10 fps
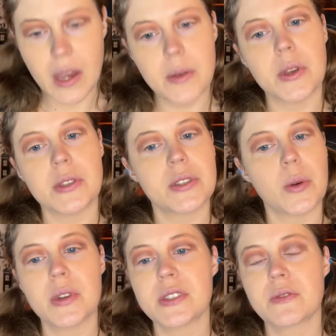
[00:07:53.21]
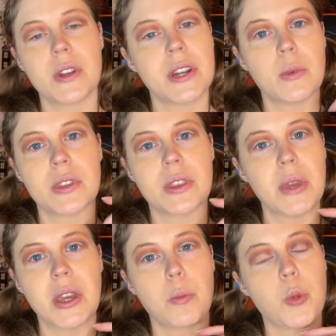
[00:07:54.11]
It's always funny with the
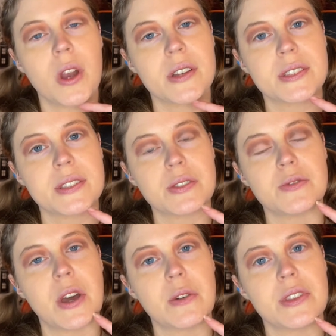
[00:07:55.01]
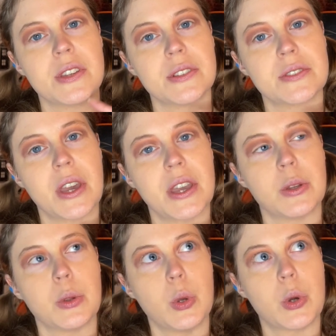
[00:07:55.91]
makeup process of how things kind of
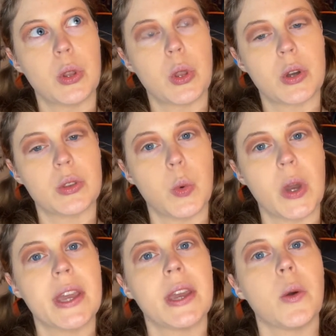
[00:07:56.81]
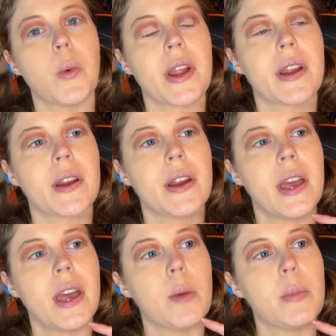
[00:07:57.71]
look along the way, where
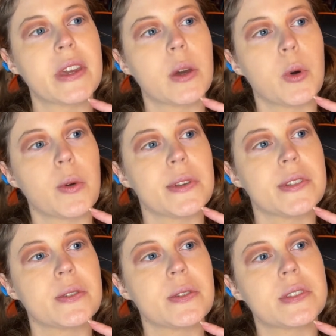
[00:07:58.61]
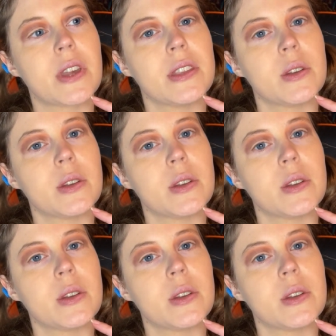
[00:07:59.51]
makeup always looks kind of